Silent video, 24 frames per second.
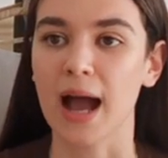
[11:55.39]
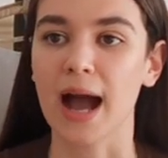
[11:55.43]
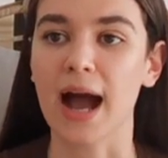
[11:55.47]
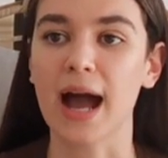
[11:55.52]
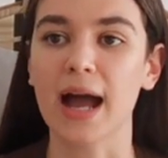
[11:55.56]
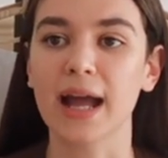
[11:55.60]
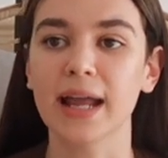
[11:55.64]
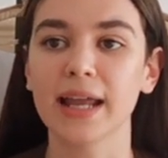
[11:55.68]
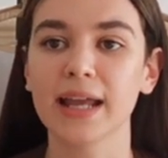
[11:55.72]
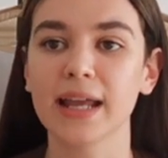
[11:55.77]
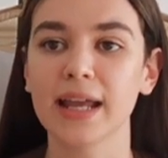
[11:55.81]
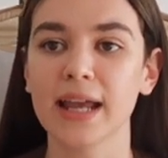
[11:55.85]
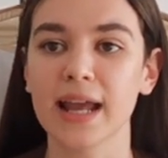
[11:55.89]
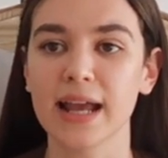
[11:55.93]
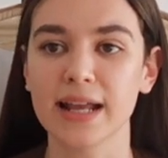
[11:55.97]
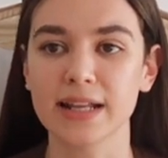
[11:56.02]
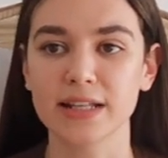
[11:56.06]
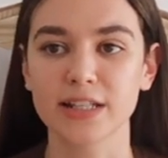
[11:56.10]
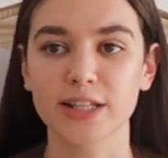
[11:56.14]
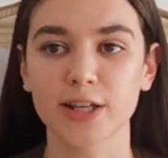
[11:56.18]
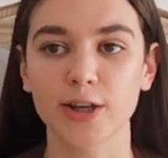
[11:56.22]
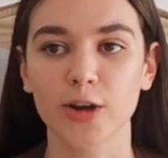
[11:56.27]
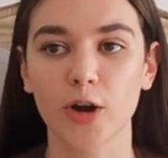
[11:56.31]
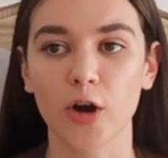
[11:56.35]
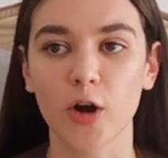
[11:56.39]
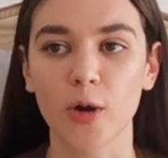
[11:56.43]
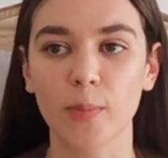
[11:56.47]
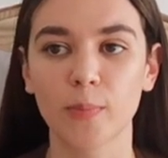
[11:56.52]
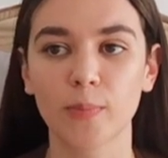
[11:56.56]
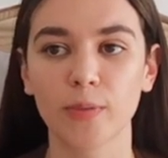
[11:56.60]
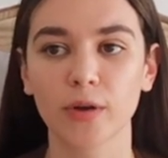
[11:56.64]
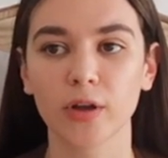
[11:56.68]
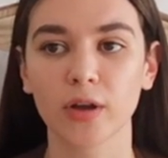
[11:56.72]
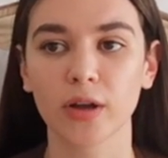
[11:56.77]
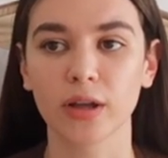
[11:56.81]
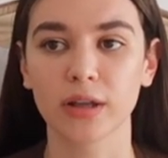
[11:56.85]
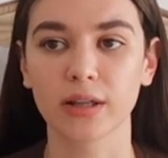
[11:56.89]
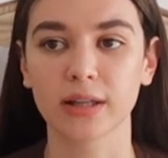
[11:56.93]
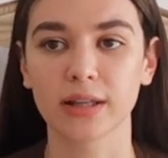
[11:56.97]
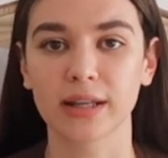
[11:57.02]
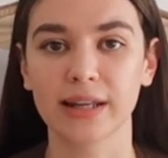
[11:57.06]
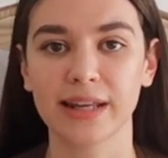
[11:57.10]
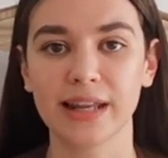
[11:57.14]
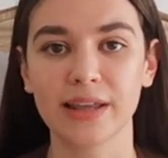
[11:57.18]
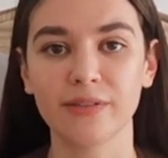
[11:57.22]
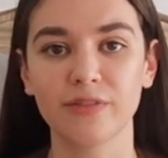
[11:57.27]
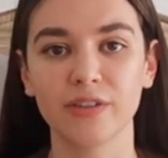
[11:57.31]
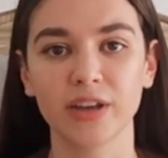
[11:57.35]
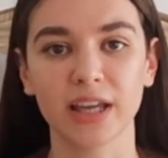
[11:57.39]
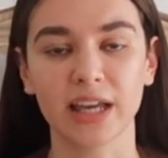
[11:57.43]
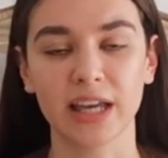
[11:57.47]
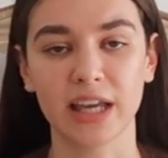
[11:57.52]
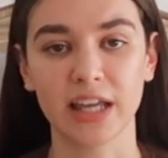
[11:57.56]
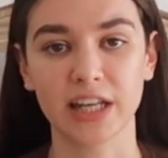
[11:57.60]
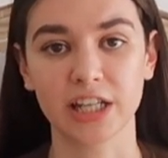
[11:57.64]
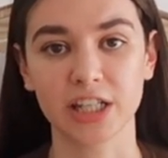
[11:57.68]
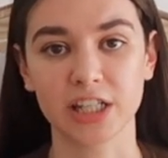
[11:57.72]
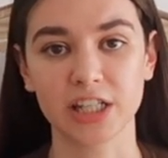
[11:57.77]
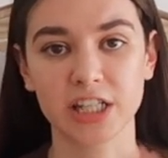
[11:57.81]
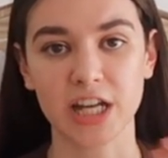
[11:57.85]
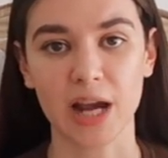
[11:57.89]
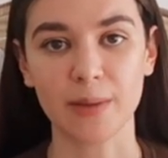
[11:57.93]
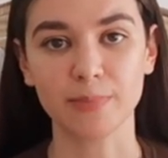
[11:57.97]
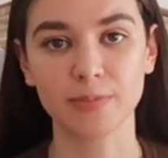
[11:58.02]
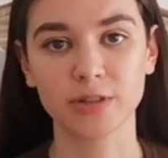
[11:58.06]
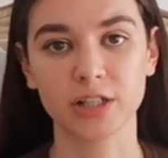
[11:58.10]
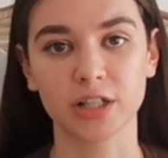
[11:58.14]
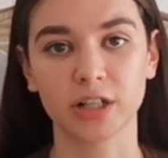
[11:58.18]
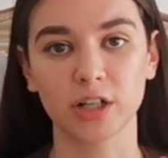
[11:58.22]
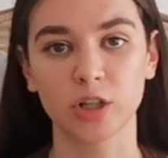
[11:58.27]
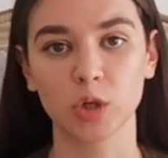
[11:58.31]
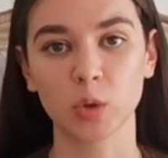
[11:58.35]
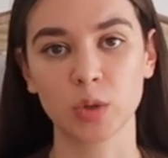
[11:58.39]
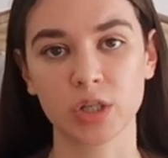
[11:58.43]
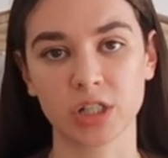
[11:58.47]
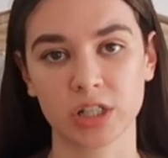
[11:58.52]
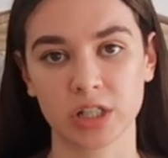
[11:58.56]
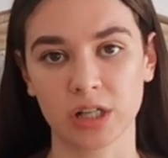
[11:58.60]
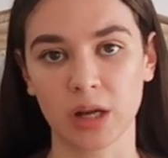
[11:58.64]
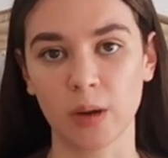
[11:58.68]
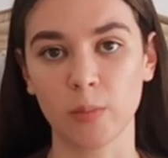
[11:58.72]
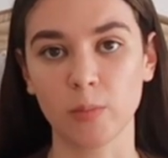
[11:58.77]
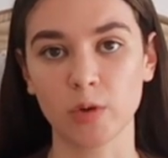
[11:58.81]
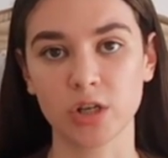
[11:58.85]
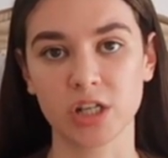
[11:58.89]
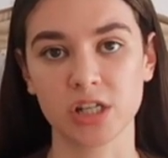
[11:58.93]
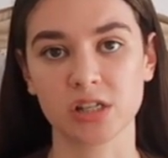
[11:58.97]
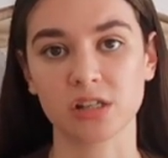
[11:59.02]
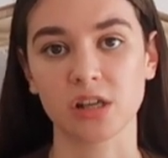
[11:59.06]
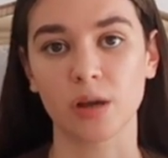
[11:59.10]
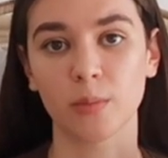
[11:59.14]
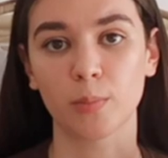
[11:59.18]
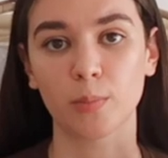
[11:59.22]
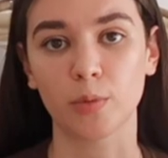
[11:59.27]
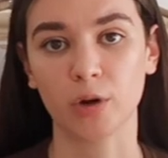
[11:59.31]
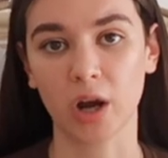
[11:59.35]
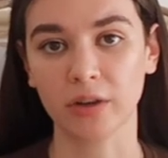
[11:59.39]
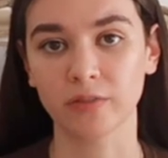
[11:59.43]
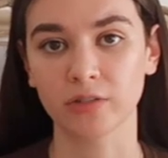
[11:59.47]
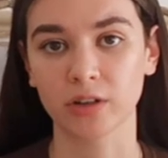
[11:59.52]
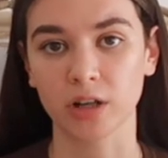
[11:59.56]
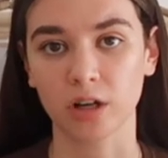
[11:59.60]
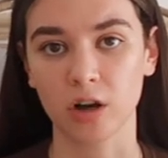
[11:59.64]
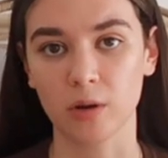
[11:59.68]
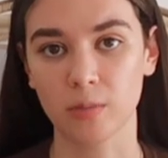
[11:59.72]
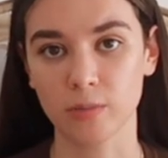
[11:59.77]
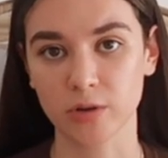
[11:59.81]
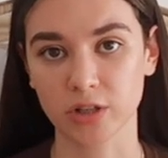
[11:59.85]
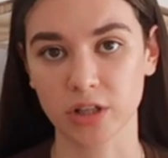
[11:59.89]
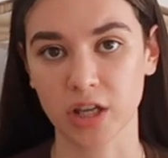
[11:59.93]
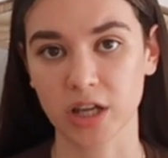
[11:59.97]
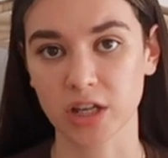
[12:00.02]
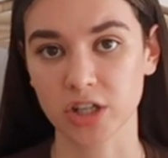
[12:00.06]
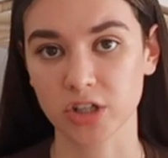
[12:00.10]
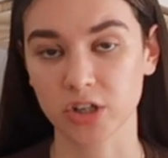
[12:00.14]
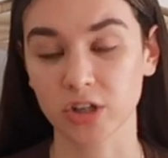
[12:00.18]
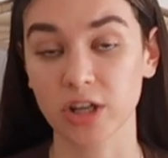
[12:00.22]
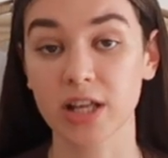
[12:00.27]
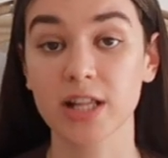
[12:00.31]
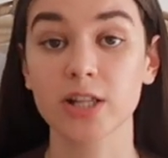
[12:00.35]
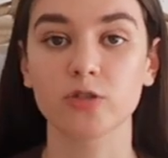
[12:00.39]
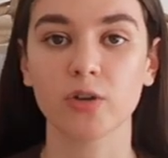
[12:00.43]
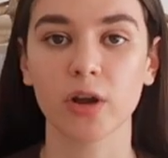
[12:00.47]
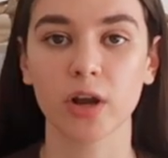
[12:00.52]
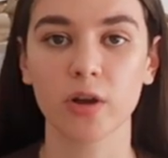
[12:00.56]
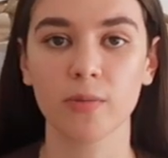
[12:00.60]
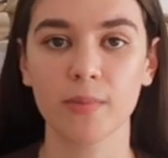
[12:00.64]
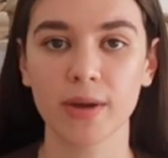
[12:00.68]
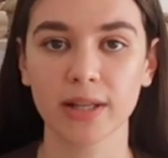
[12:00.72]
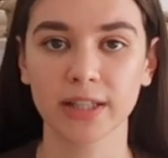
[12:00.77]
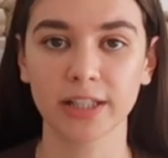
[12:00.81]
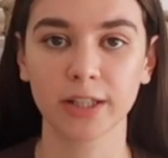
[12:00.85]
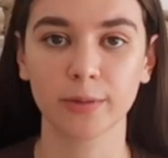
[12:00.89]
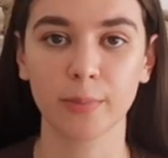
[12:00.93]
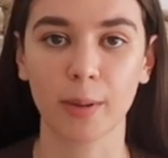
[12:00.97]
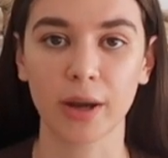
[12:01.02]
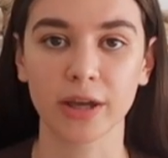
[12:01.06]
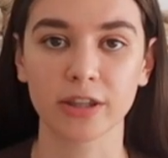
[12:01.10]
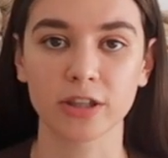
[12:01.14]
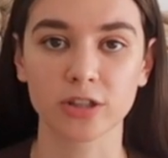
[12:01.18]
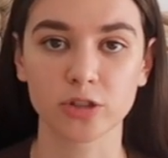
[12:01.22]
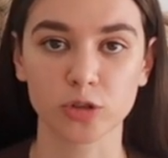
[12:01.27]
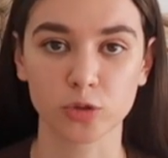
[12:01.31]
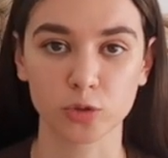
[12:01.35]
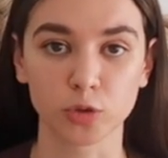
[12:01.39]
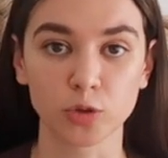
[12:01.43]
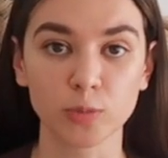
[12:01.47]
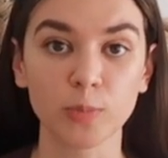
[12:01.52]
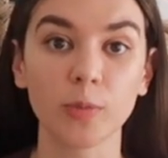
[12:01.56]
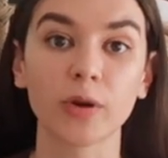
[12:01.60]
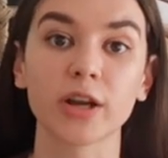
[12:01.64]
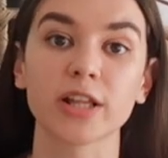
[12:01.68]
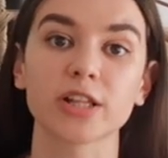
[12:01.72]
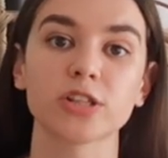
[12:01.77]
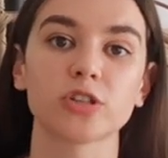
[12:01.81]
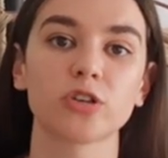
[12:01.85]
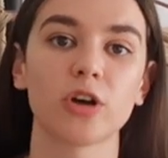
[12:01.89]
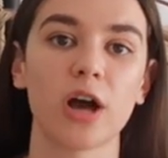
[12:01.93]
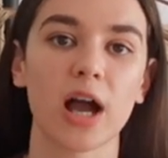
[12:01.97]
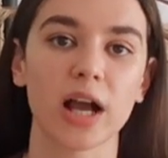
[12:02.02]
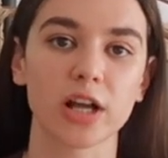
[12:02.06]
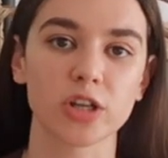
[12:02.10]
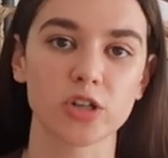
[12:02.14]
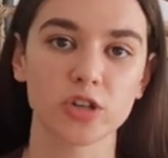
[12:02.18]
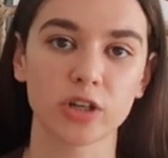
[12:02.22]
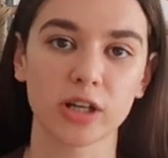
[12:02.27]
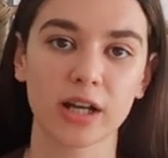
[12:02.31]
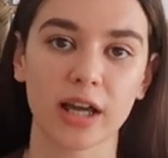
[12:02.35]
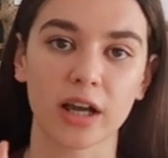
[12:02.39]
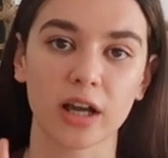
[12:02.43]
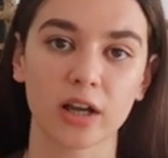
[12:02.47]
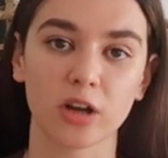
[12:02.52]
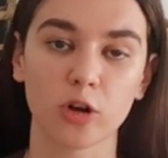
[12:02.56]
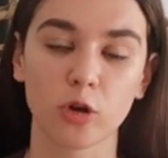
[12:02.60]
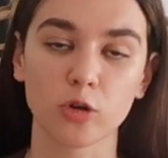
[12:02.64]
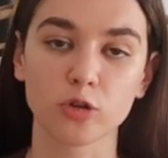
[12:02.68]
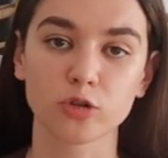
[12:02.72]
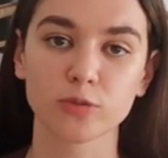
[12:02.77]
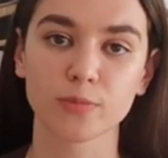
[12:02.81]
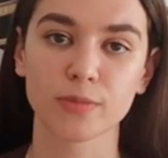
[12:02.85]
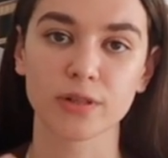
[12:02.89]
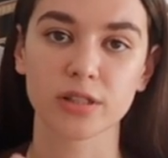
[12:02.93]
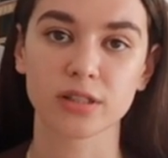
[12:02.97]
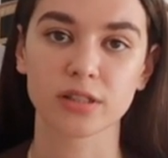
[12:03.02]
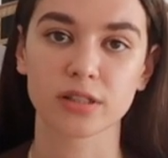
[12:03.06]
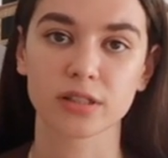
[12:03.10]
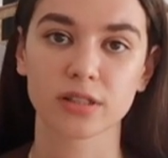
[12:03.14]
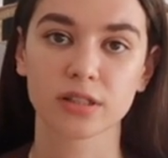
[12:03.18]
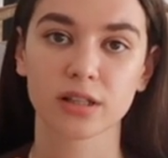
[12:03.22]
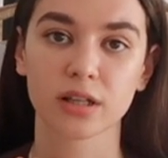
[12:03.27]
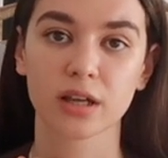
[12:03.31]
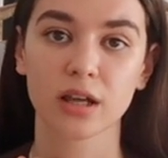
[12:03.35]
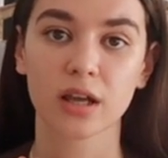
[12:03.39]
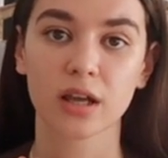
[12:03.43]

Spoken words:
I ended up living in Chapter Lewisham, which is a private accommodation. It's recommended by the school, but it's not actually like a Goldsmiths